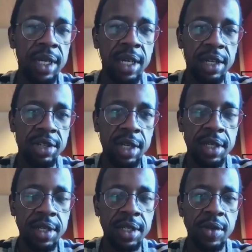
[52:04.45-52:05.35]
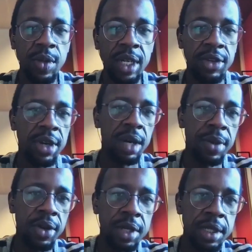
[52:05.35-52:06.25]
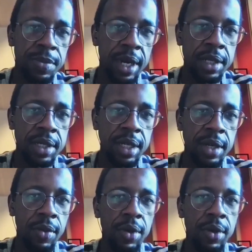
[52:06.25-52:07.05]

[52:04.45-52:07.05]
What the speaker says: about data justice. We need to talk about transparency.